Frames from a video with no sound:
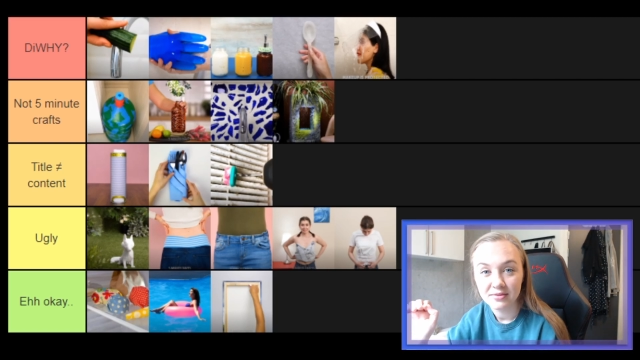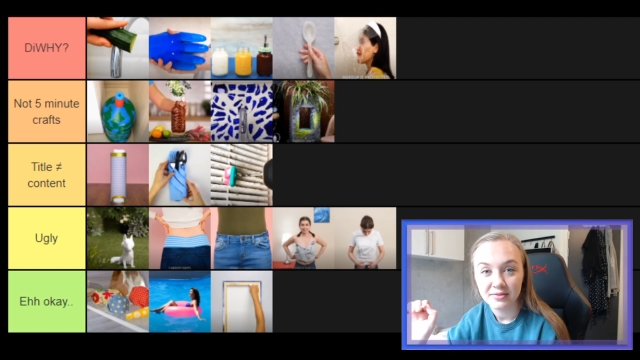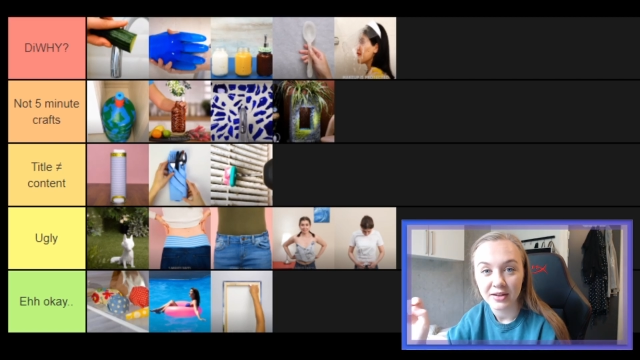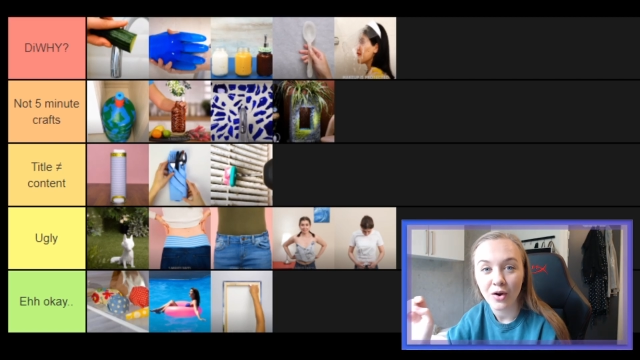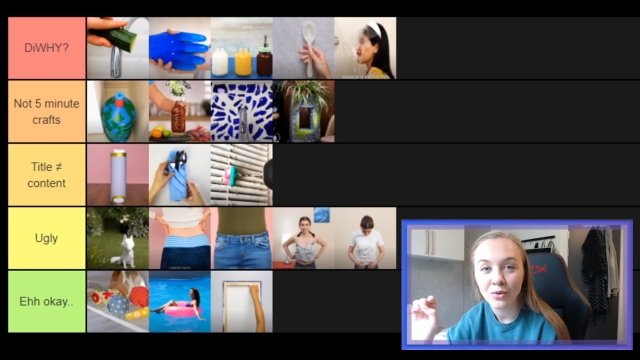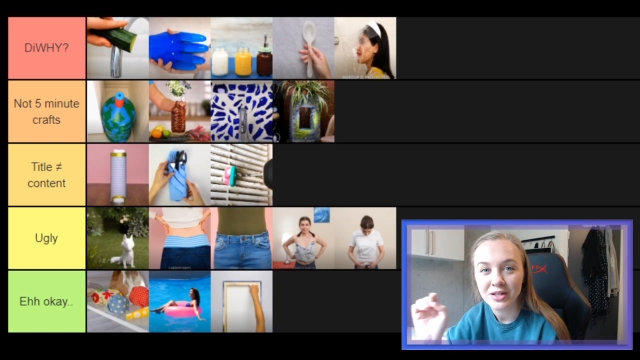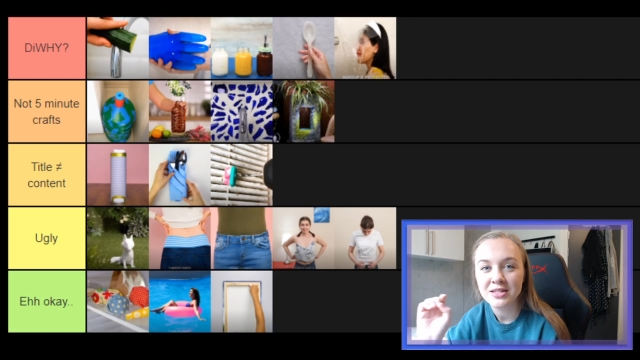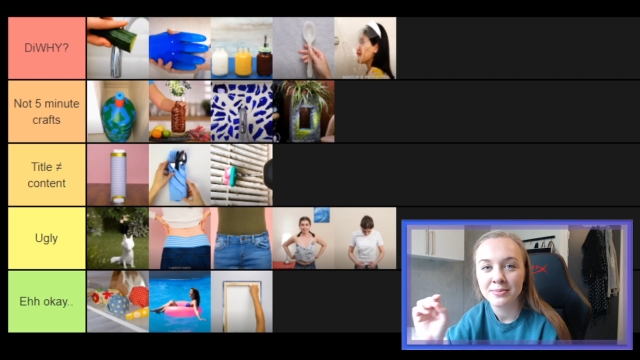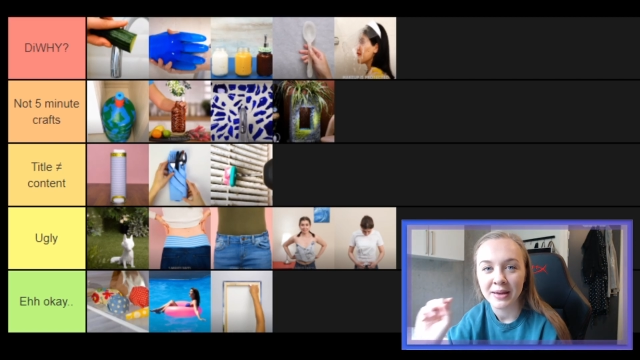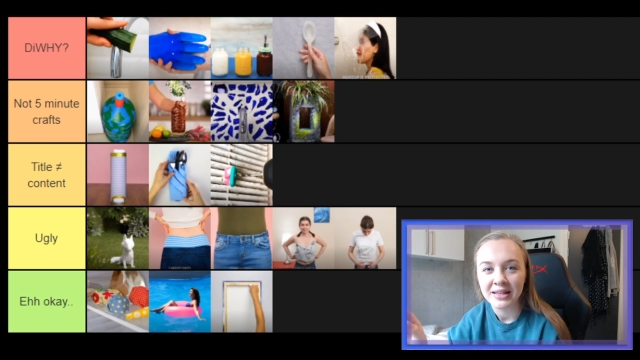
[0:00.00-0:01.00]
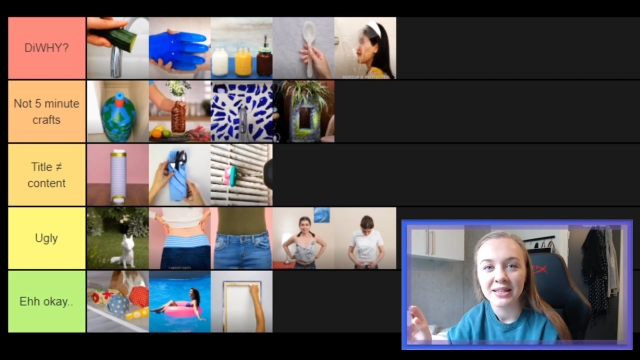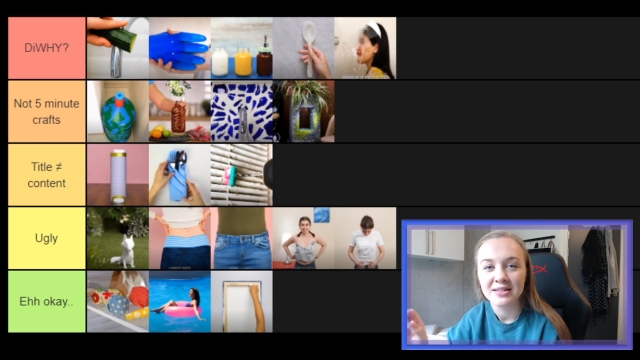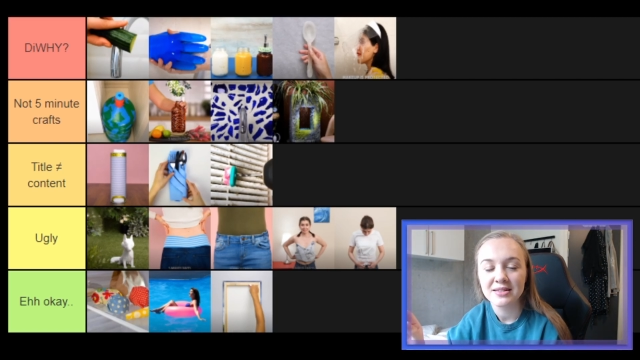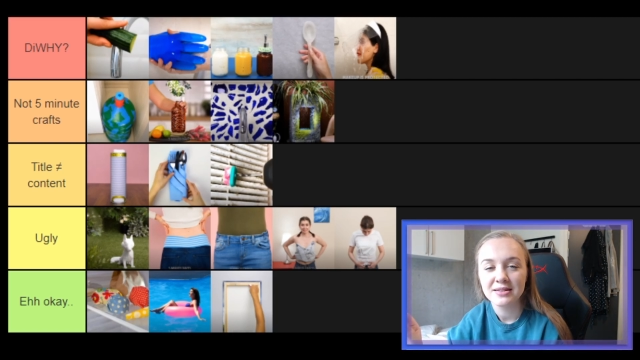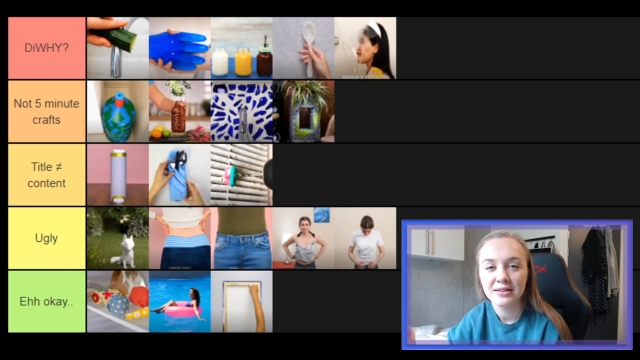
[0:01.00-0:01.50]
Like, oh, let's make
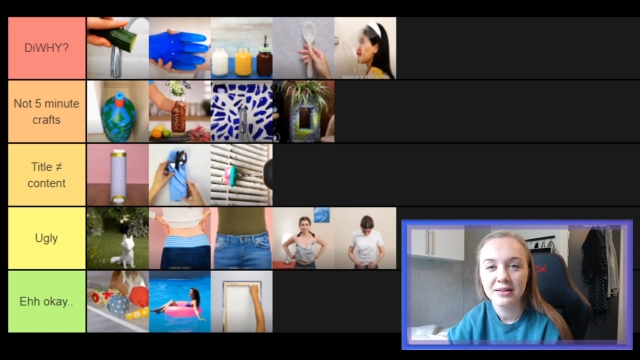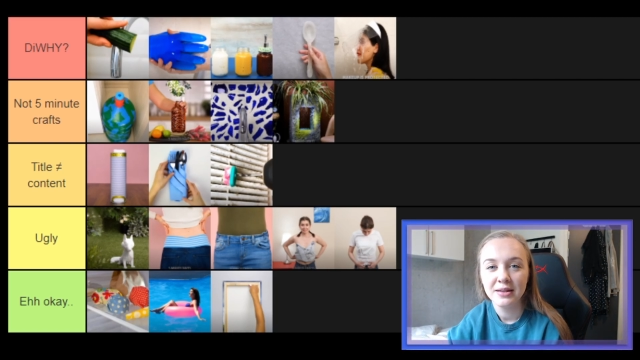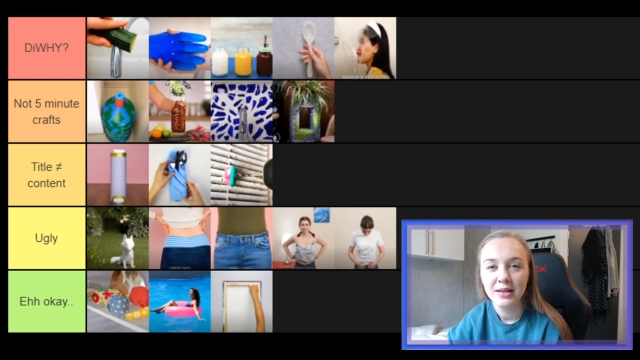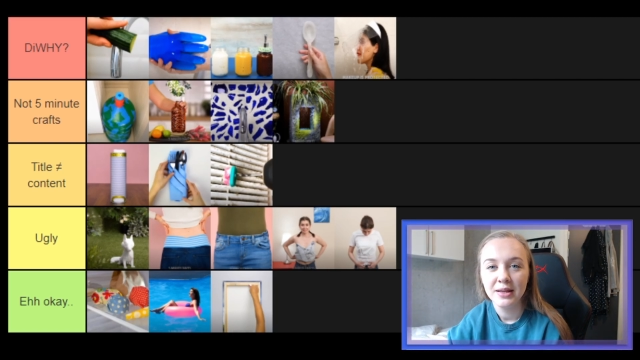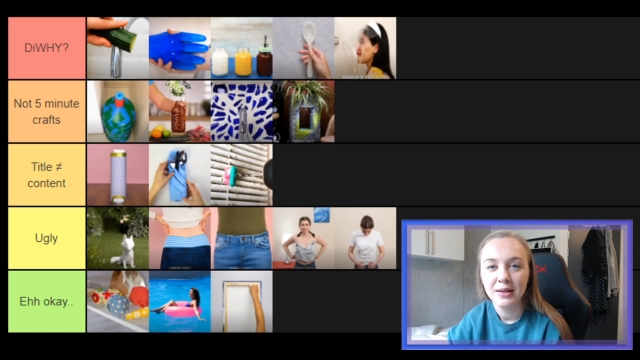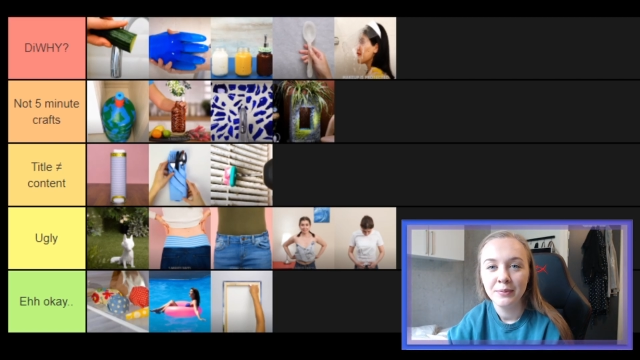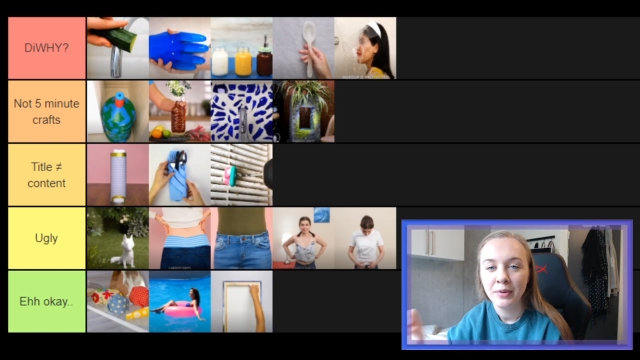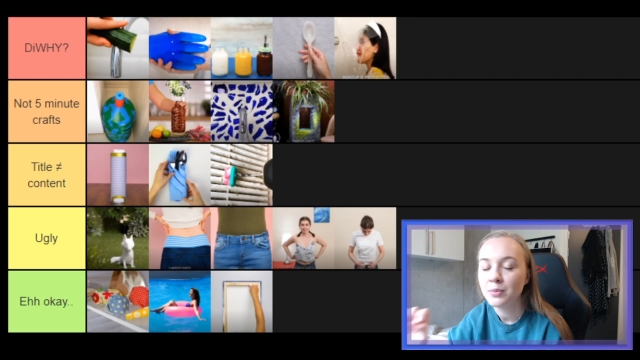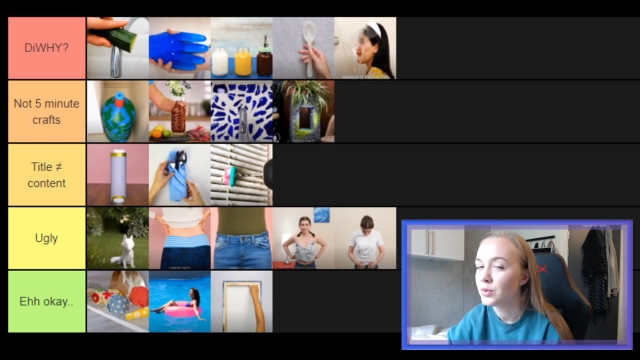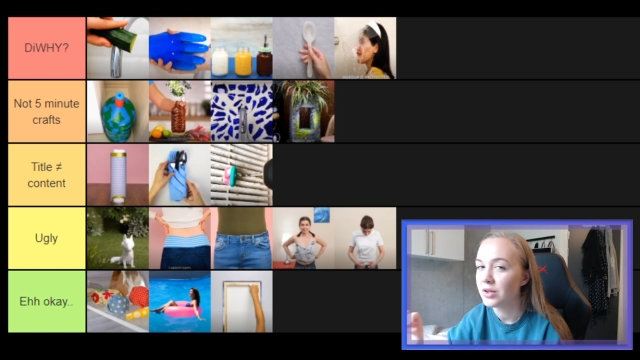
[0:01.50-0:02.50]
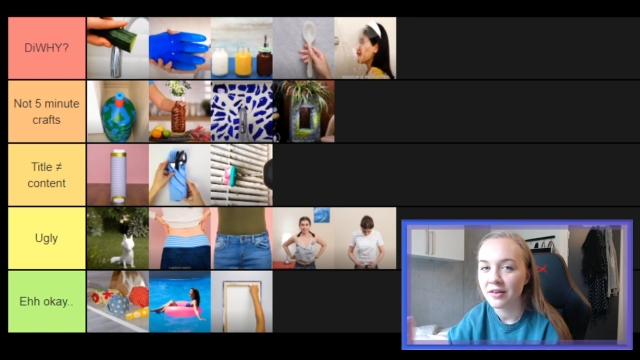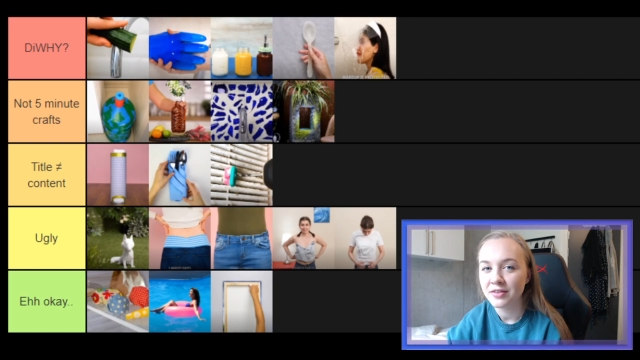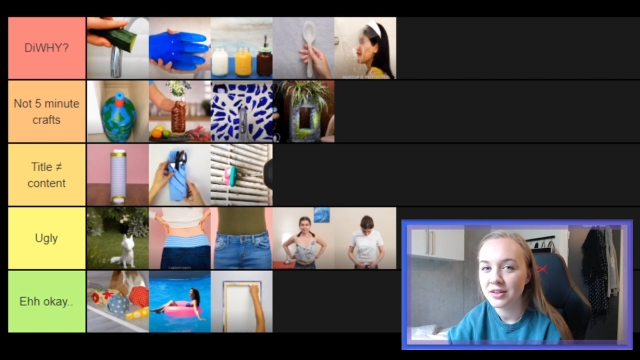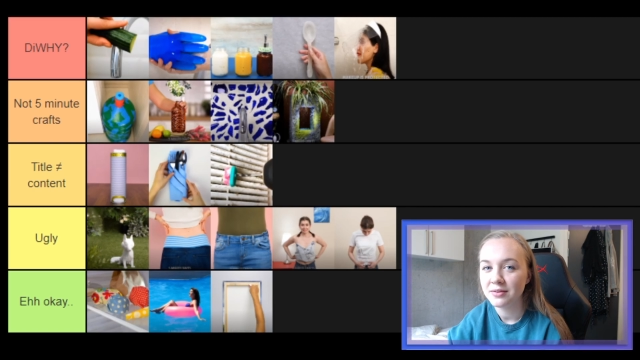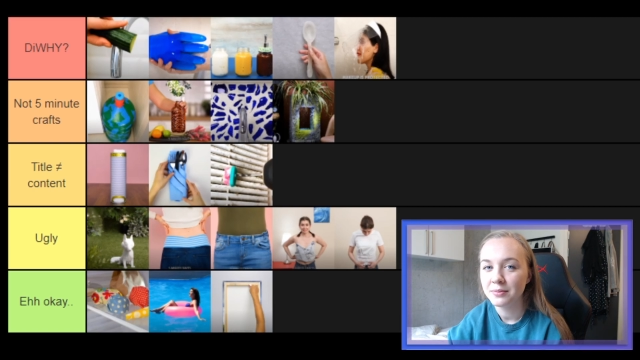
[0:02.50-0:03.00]
this. People love it.